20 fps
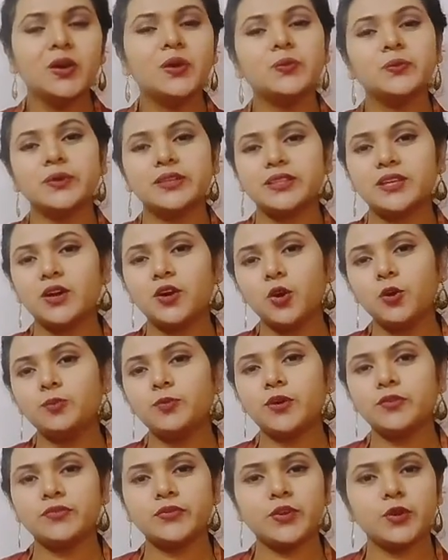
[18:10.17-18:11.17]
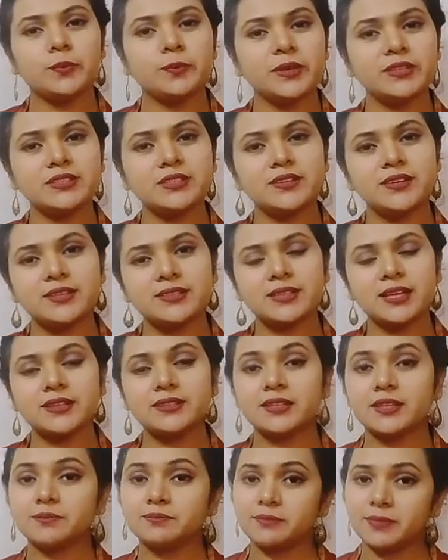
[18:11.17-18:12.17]
With the hope of your better
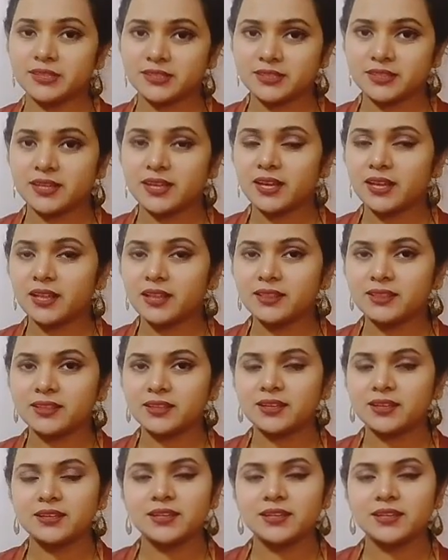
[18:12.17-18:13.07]
result and better health,